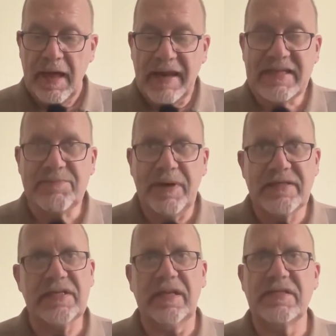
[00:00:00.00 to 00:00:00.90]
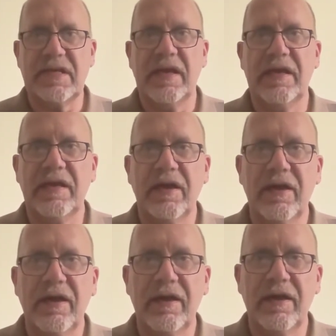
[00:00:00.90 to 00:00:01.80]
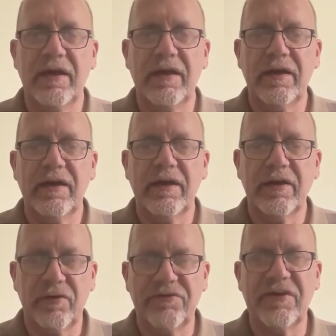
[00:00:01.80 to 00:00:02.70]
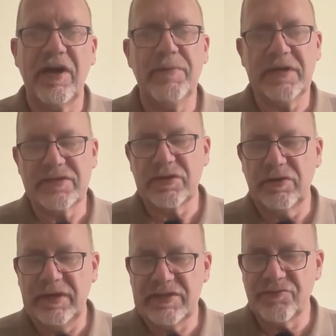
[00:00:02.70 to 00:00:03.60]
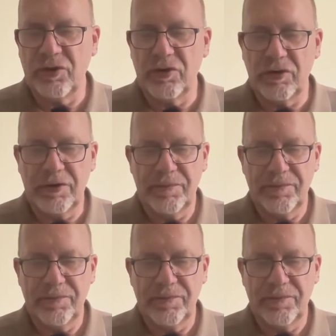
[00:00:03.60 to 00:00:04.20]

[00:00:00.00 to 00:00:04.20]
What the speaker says: And he's basically saying God's timing is wrong.